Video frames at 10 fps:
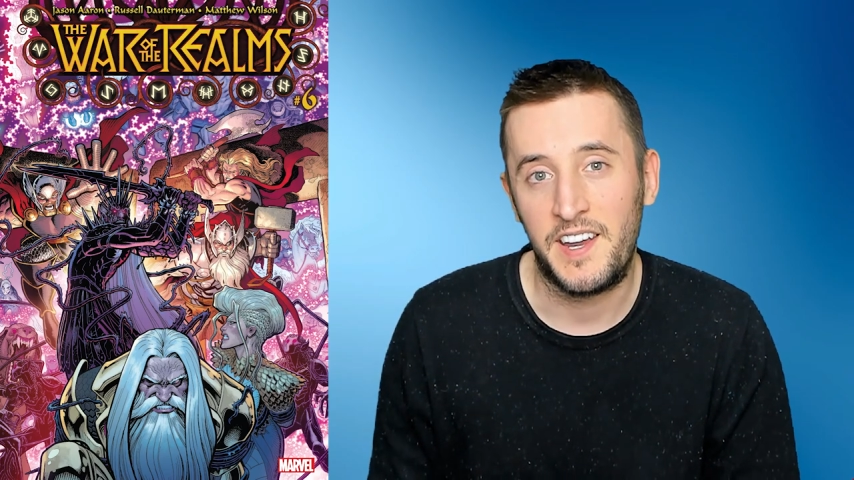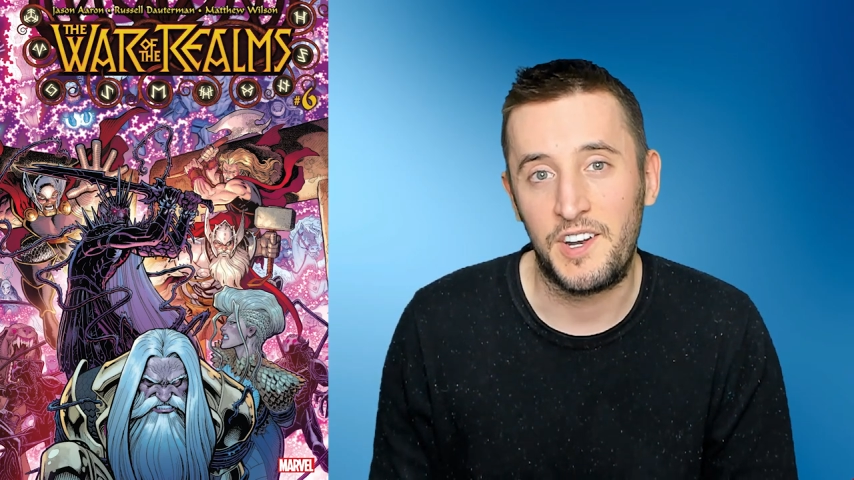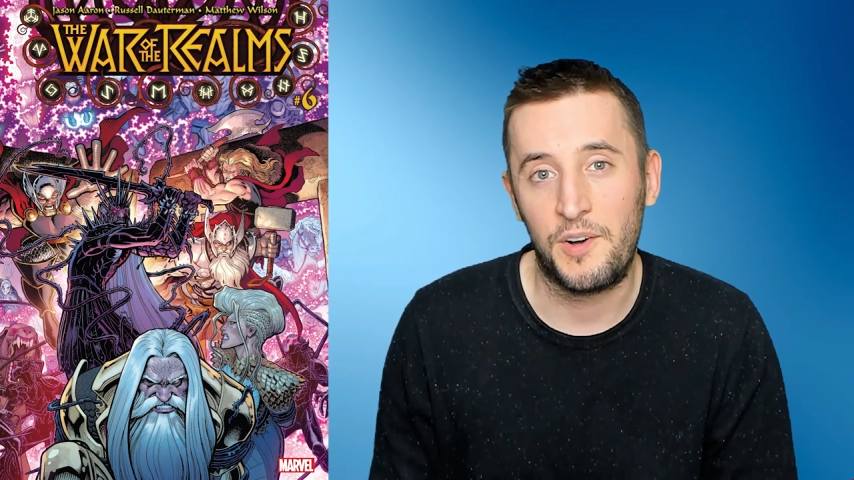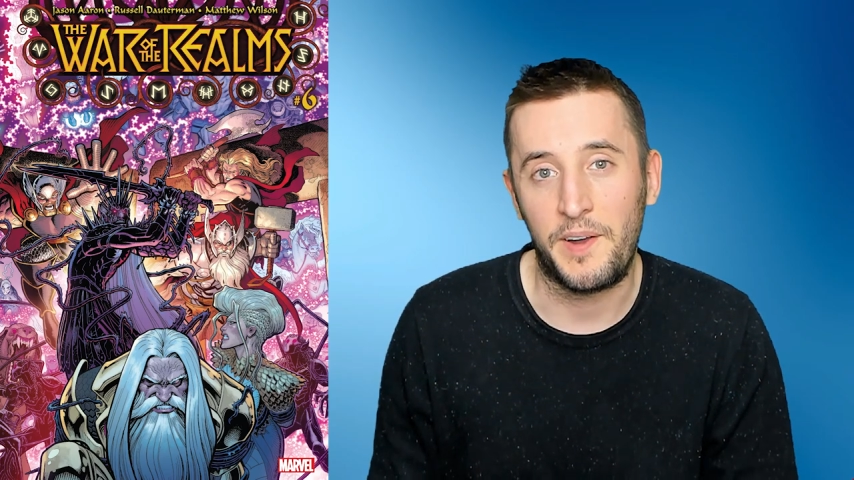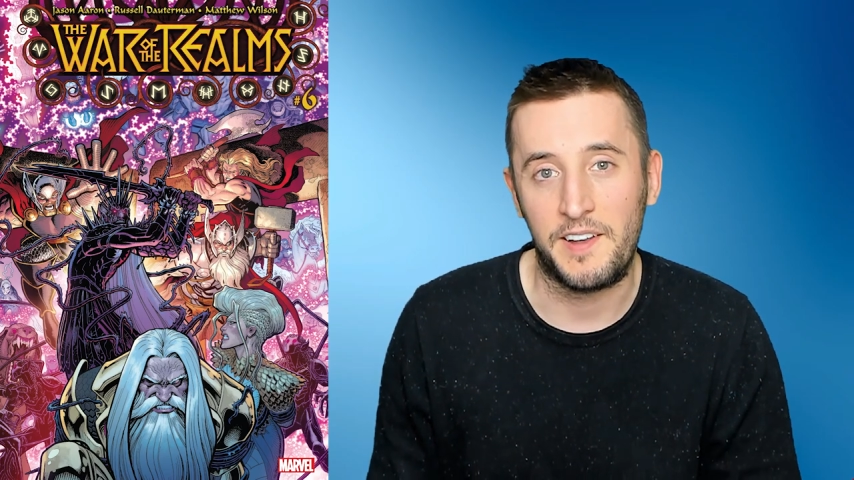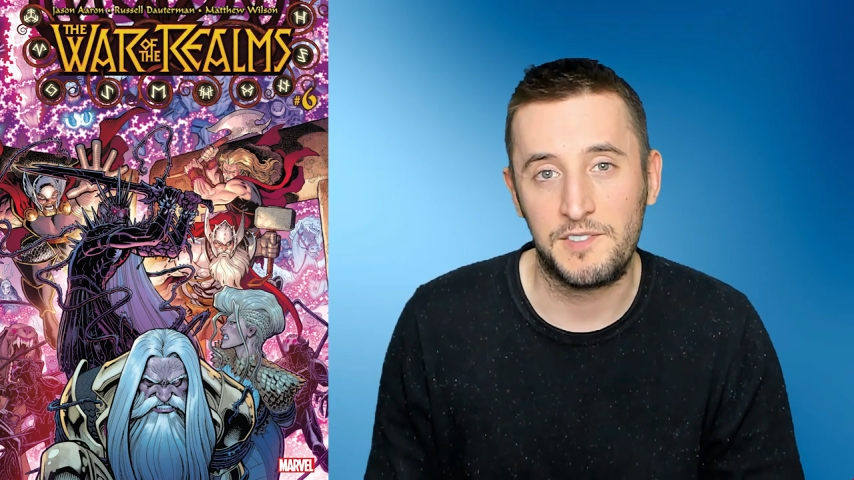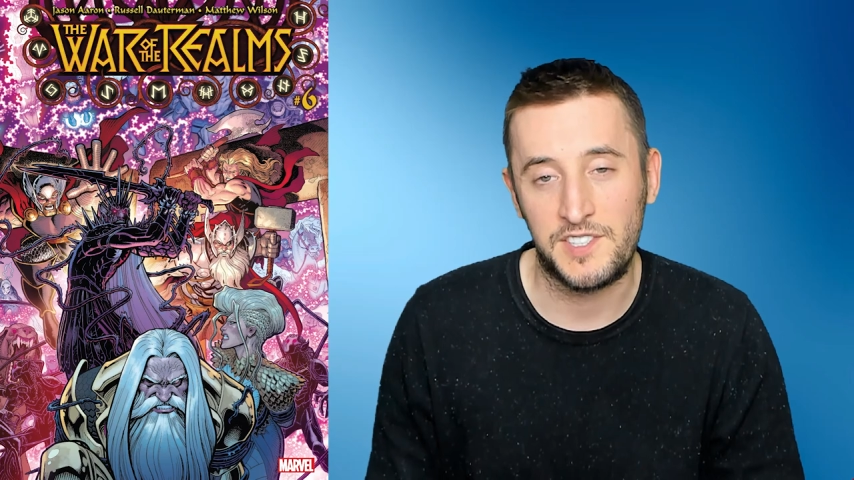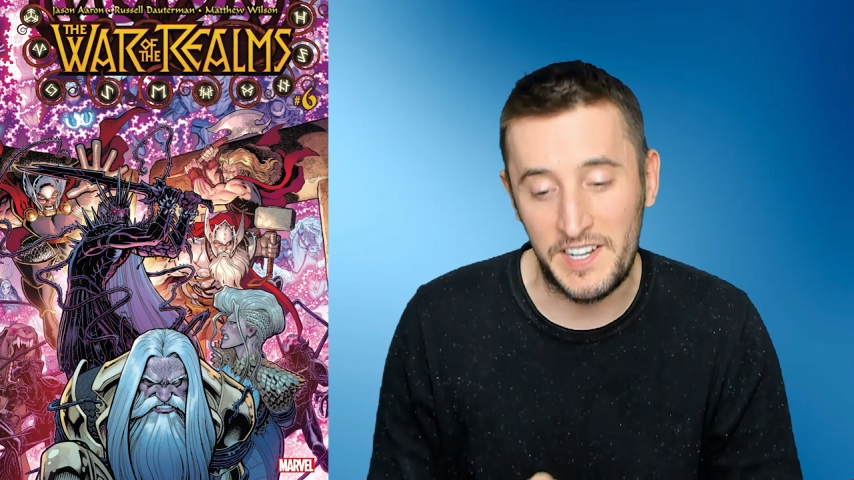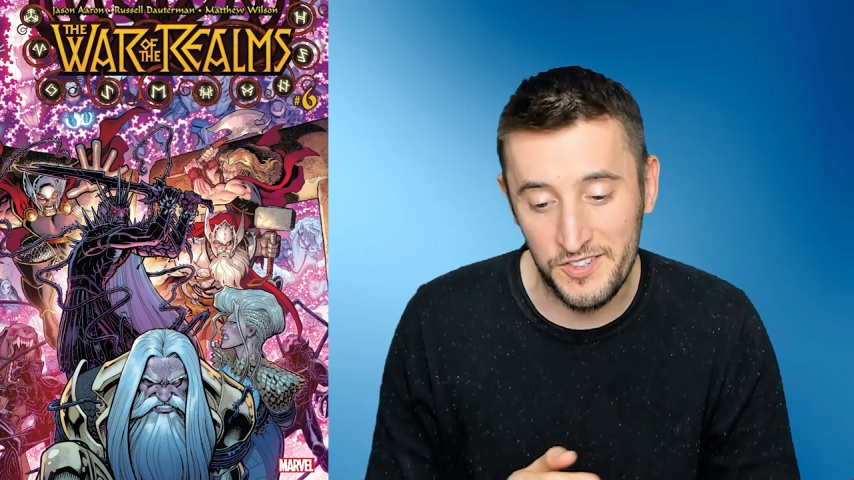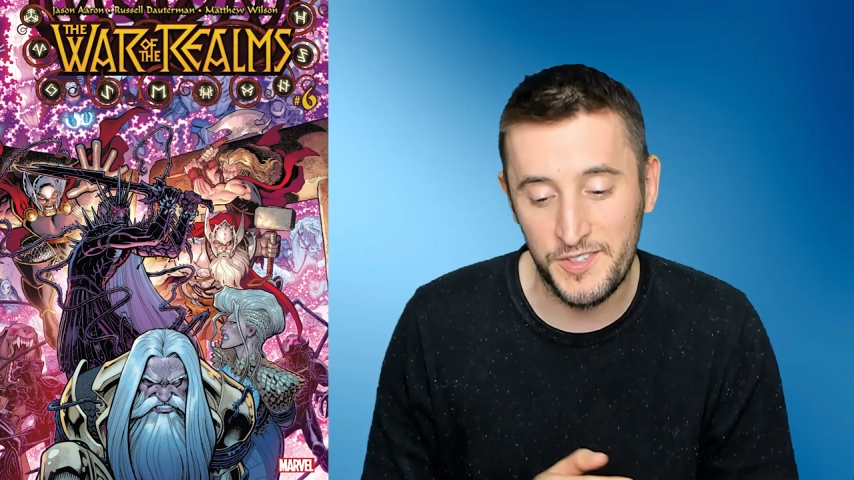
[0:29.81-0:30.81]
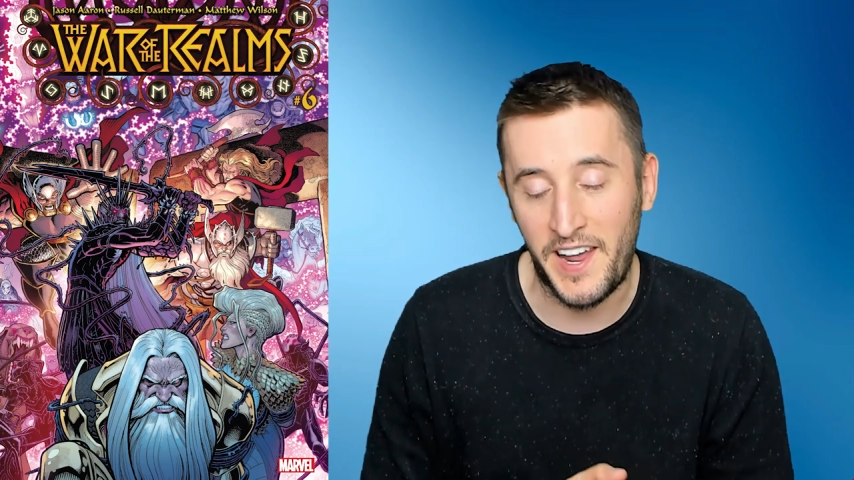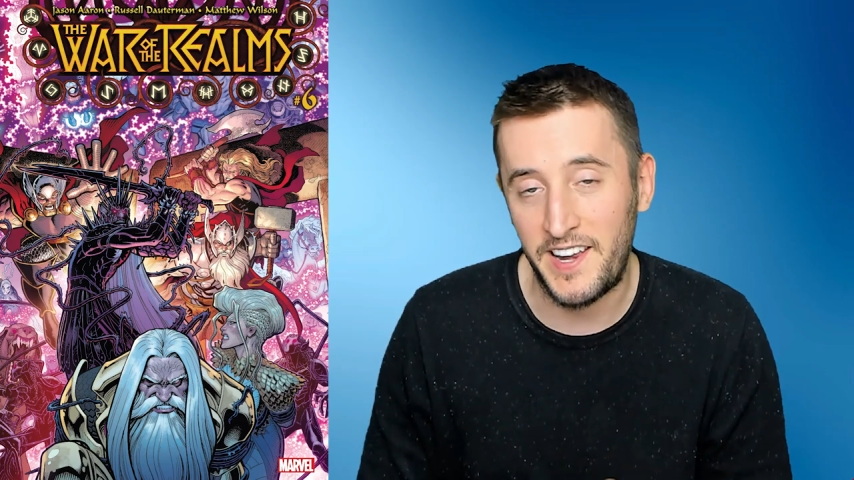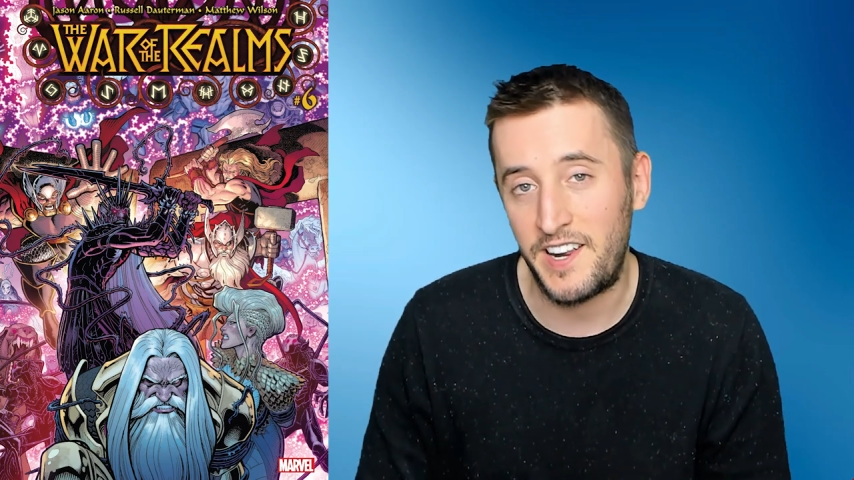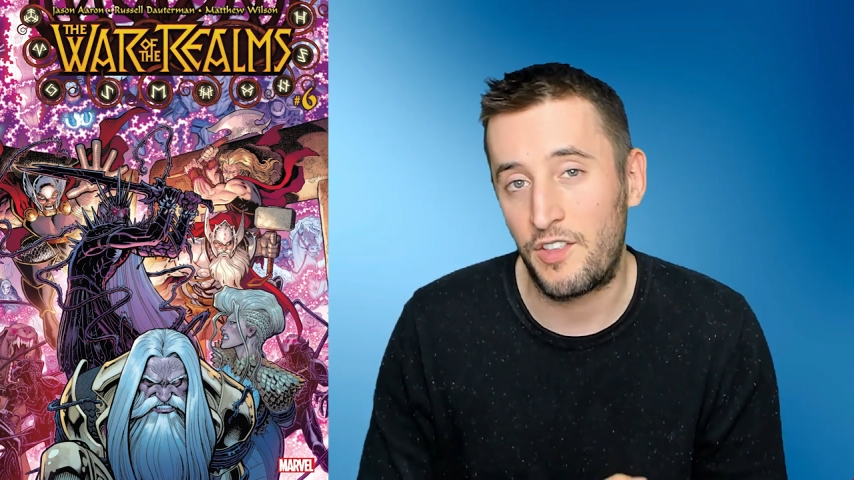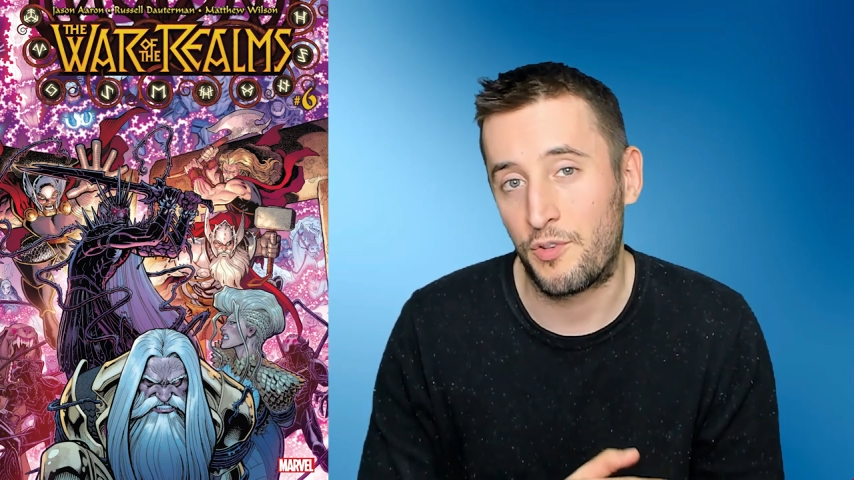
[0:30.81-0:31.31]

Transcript: You know, it was entertaining